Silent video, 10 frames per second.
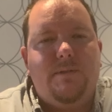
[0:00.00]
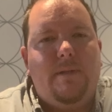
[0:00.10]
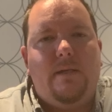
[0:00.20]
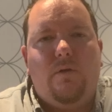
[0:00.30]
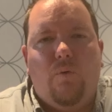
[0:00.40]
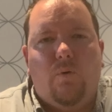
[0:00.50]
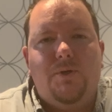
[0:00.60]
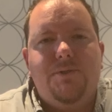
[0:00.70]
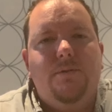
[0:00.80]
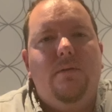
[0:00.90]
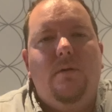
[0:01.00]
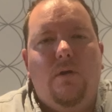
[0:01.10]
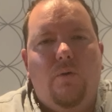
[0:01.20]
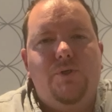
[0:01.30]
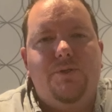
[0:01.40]
that coarse
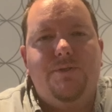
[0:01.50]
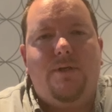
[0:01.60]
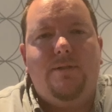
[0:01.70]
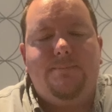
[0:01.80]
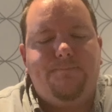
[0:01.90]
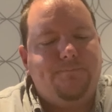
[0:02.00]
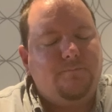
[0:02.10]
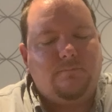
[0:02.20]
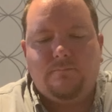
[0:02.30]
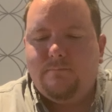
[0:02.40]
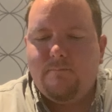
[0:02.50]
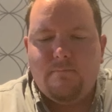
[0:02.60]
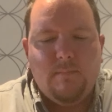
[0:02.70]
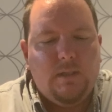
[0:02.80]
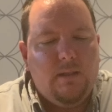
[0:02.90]
kosher salt.
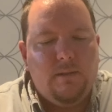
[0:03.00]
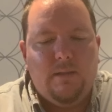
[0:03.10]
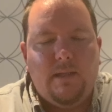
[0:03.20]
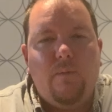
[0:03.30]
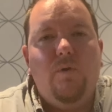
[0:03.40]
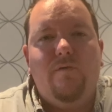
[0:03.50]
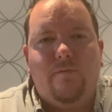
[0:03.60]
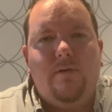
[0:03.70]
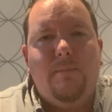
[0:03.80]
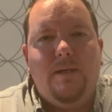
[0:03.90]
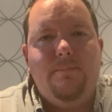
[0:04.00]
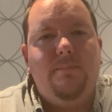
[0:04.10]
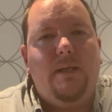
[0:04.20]
They will firm up,